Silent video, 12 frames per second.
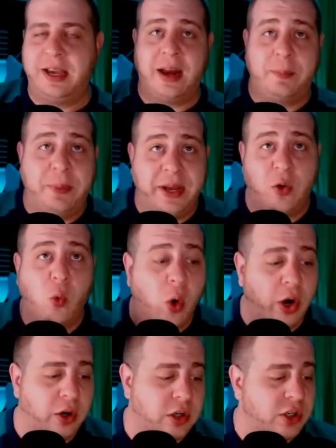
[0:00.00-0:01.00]
You got to pick
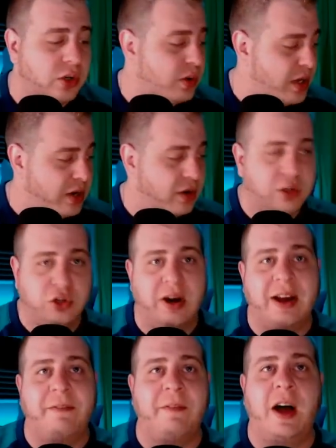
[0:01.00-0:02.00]
one or two that you could
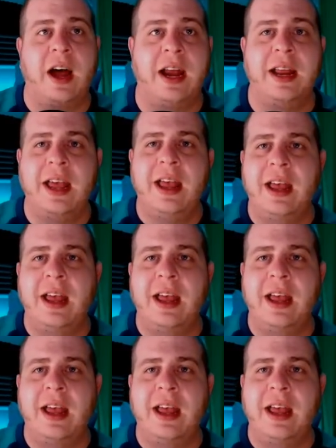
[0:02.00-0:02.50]
try to find,